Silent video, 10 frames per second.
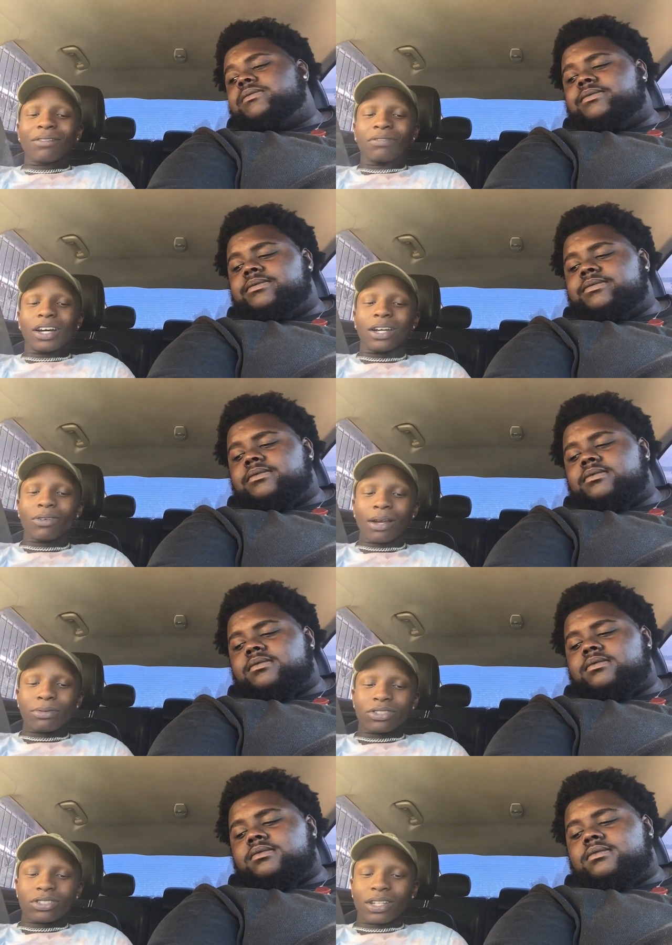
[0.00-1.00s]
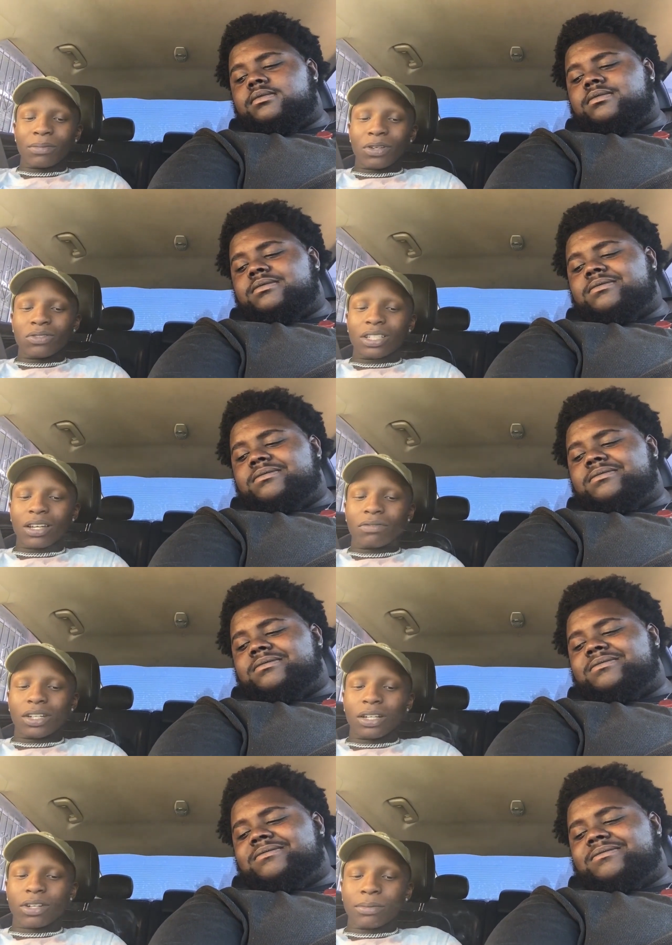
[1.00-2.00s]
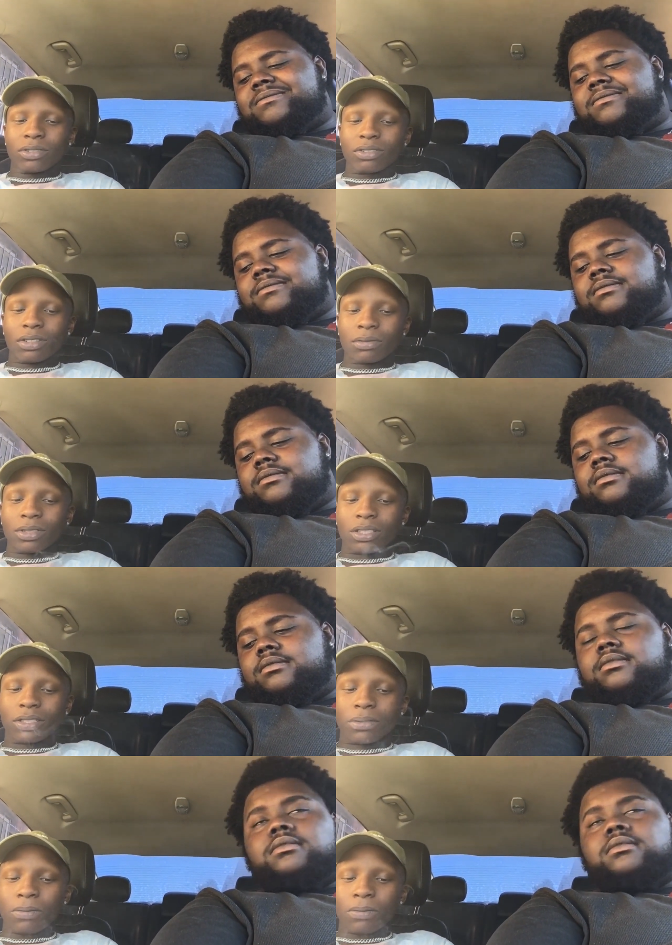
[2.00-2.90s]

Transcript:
Speaker 1: 5 rappers. They be your top 5 rappers, you know what I'm saying?